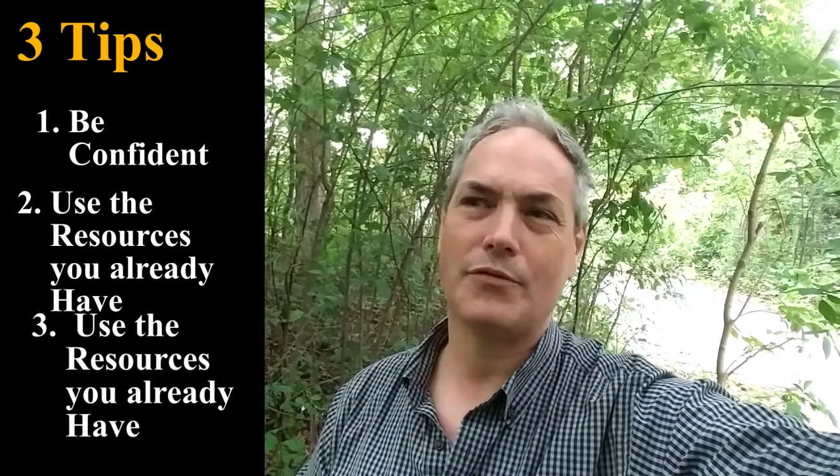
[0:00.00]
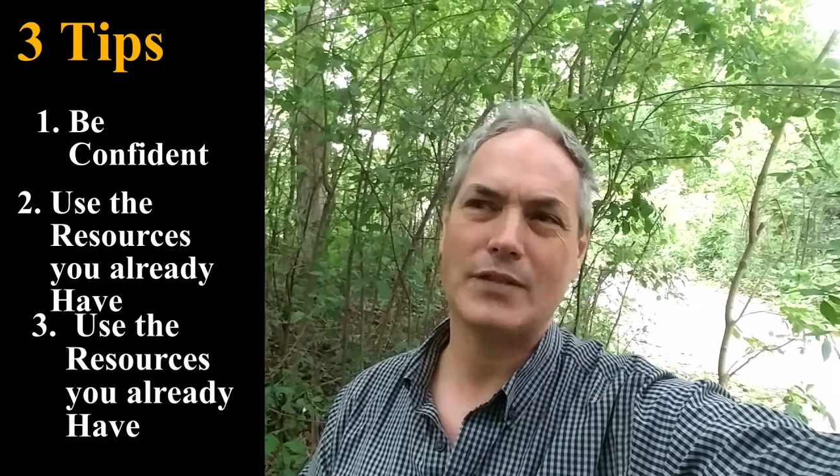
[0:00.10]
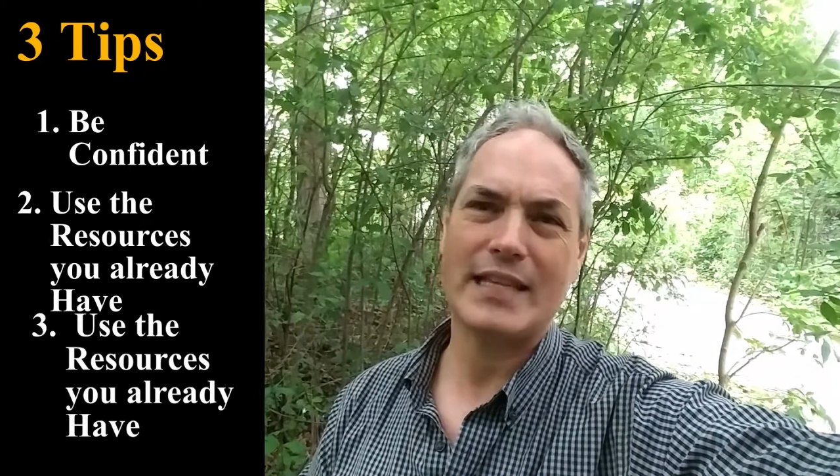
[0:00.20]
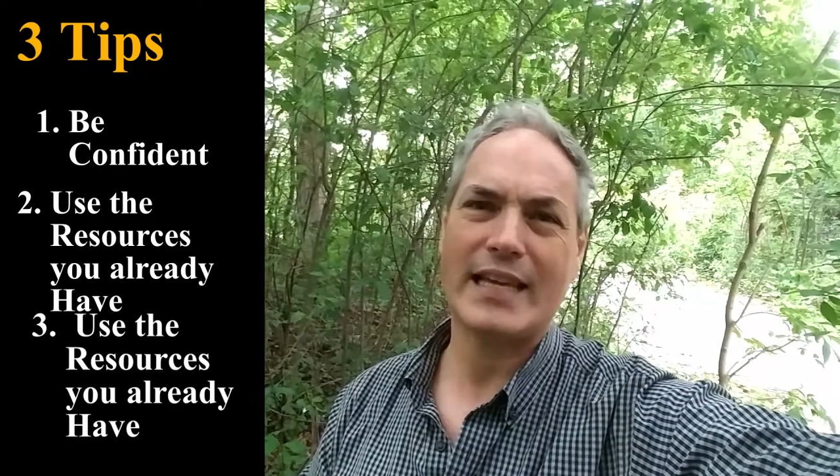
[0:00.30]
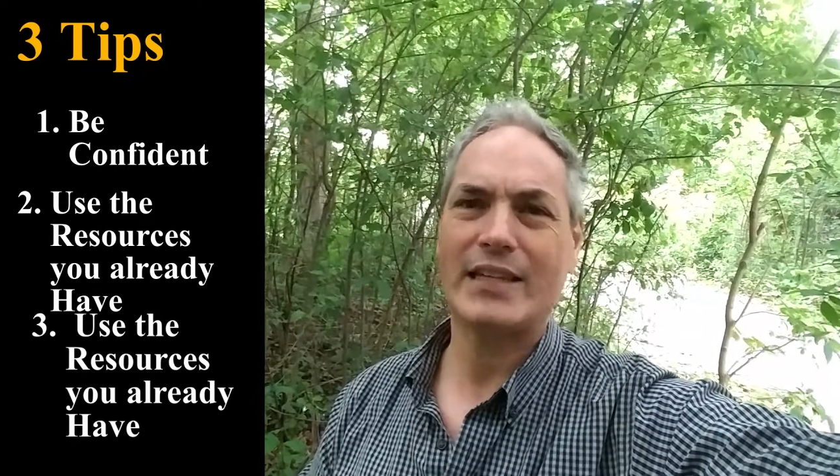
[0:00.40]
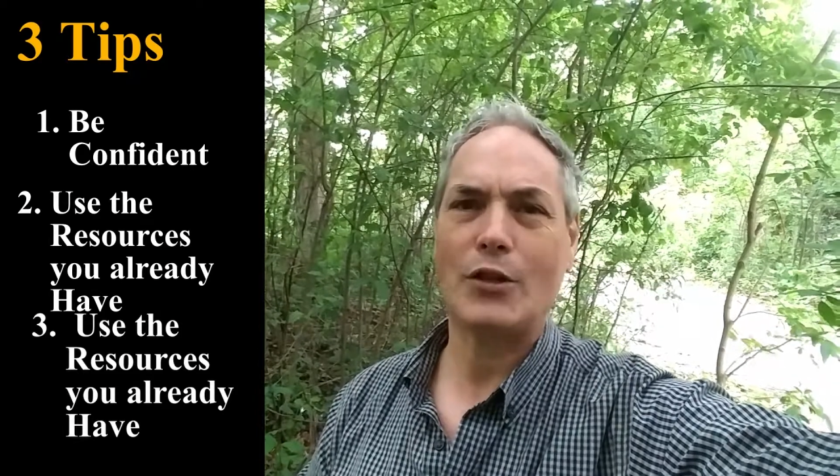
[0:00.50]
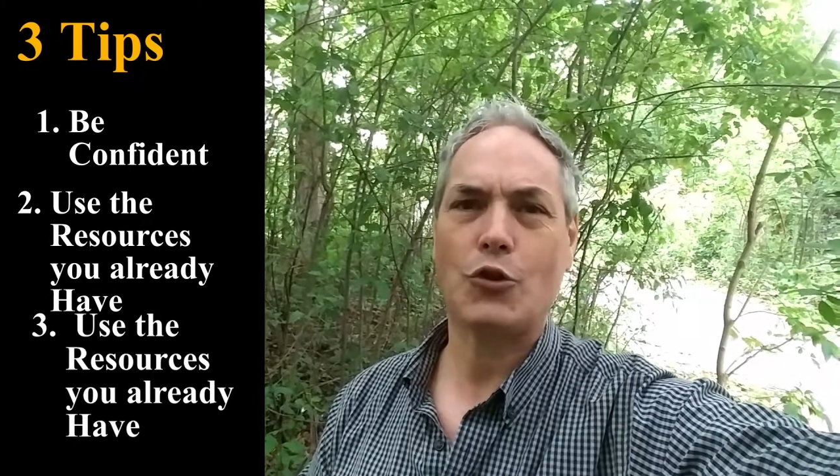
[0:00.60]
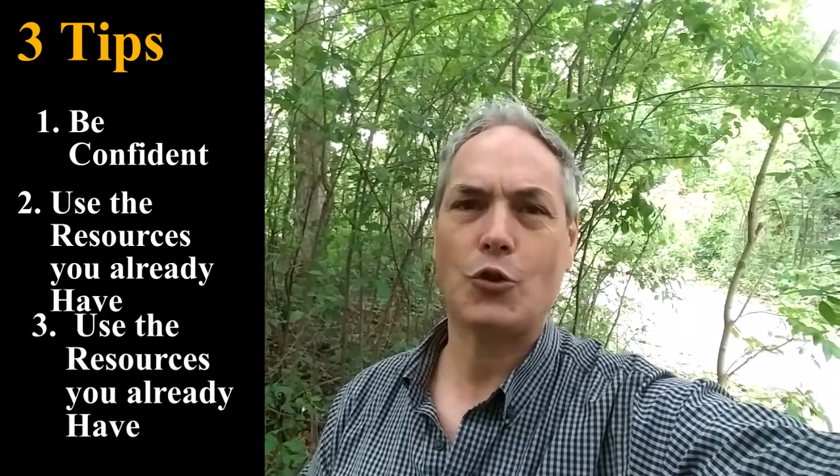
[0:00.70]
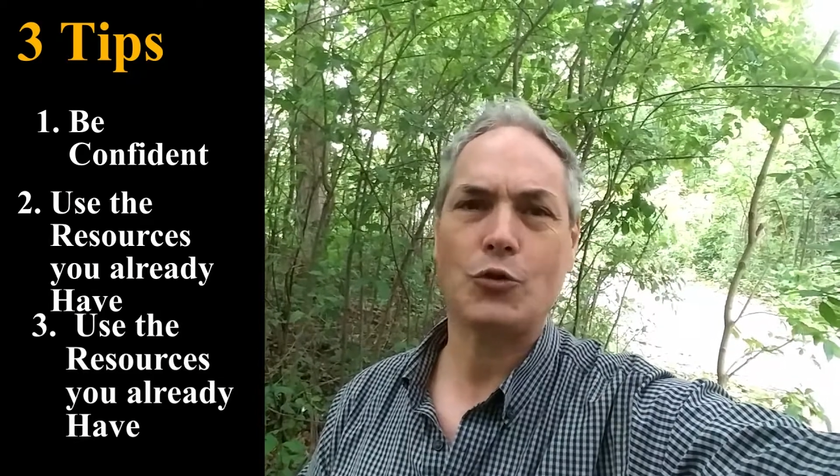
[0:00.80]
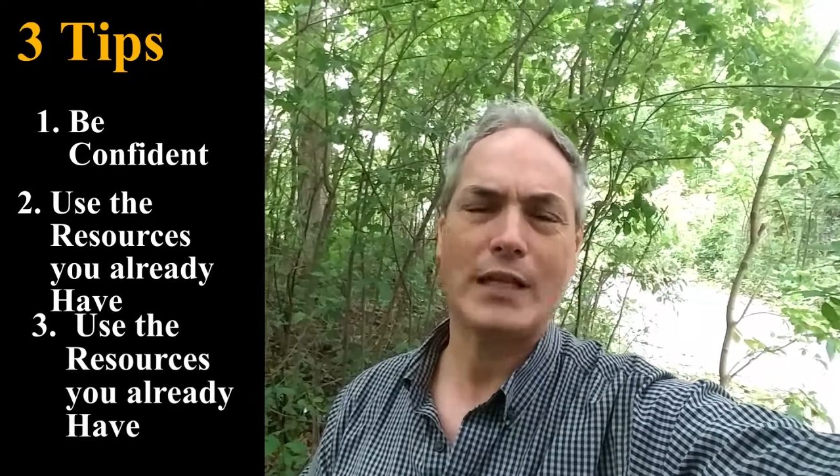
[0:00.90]
second and
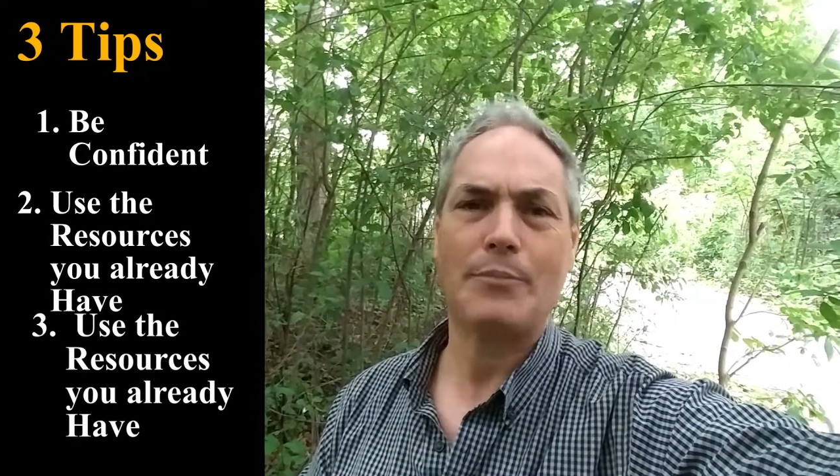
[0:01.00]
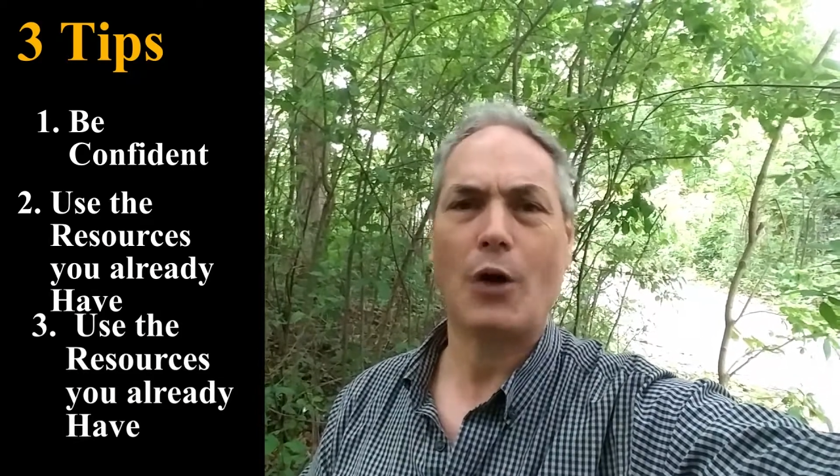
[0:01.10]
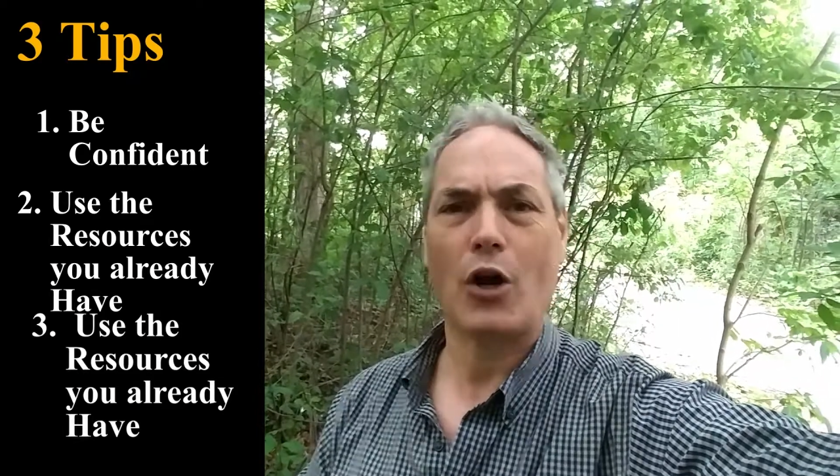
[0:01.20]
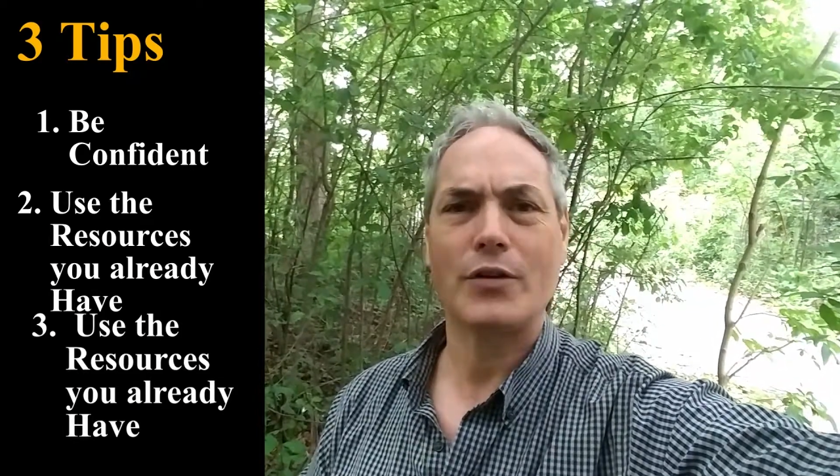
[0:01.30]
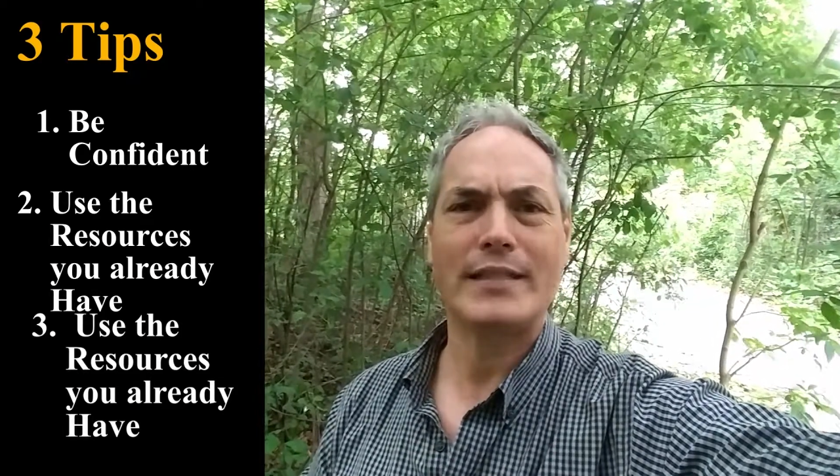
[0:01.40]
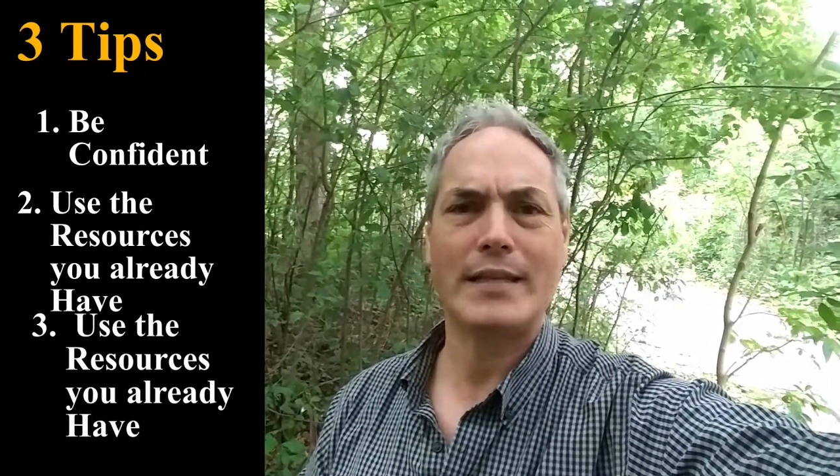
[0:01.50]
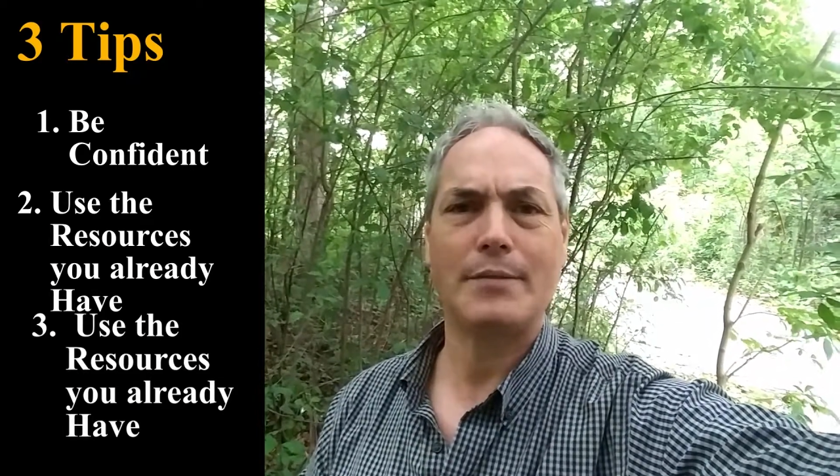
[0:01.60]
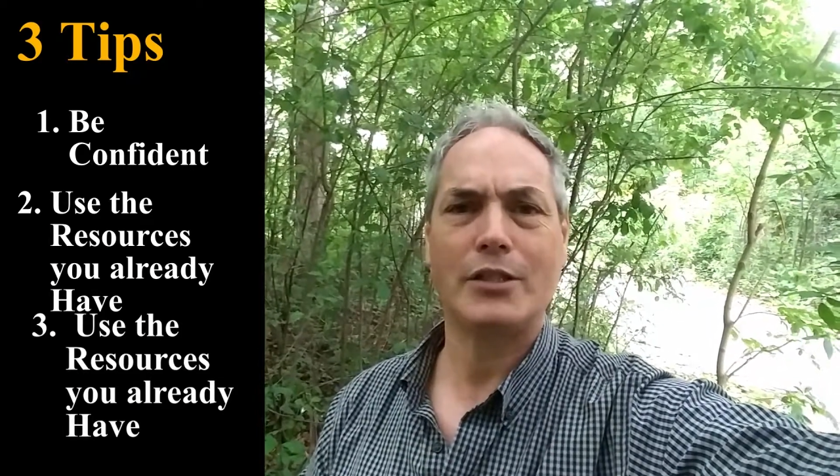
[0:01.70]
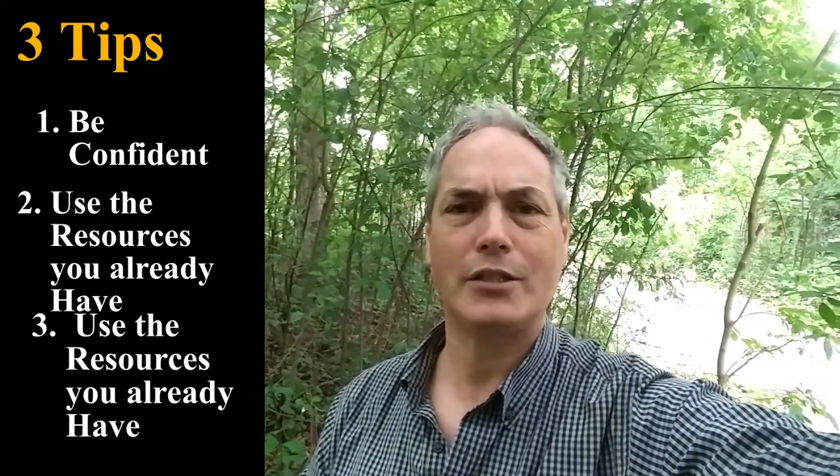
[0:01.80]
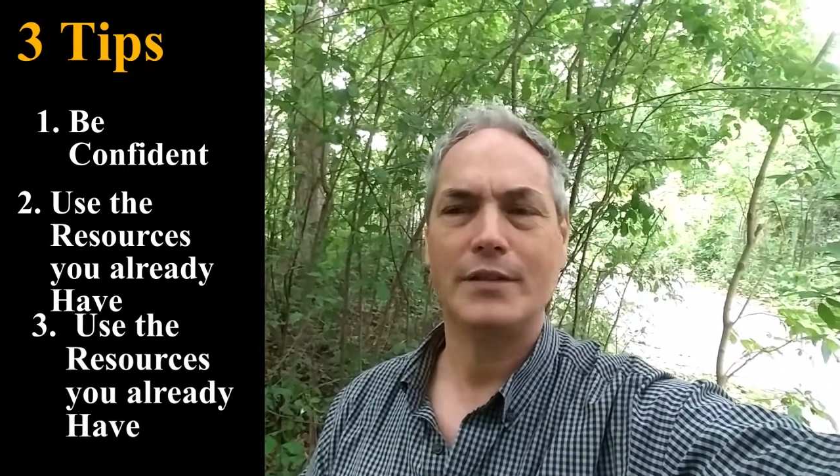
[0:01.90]
third tip are
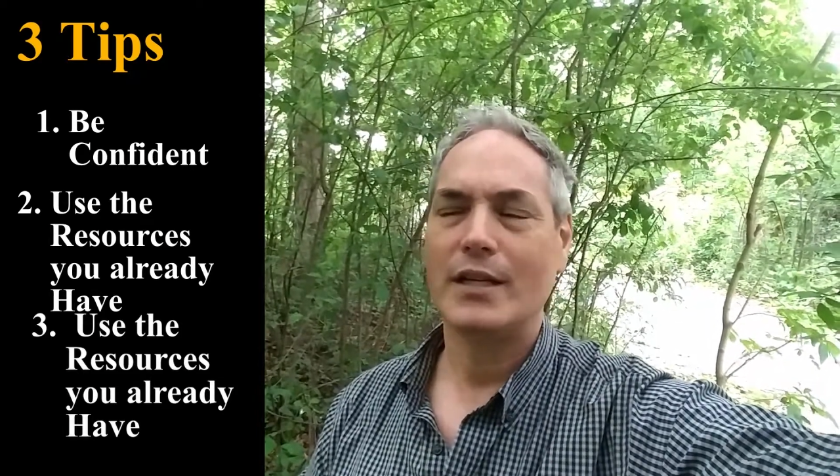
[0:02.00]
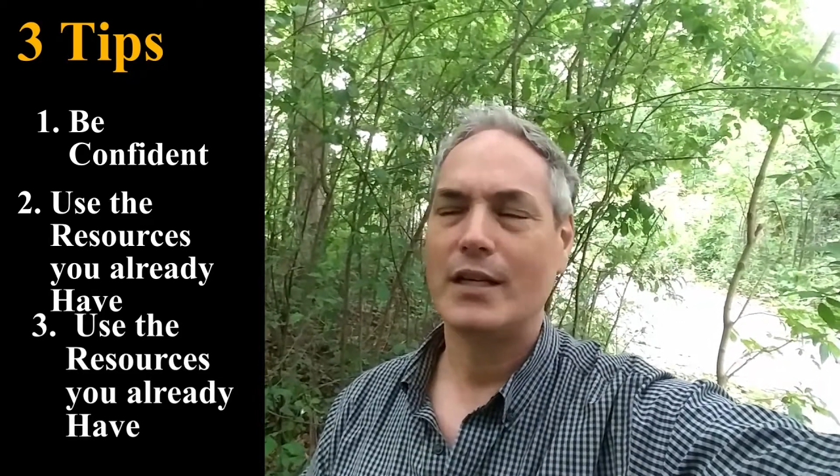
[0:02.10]
similar,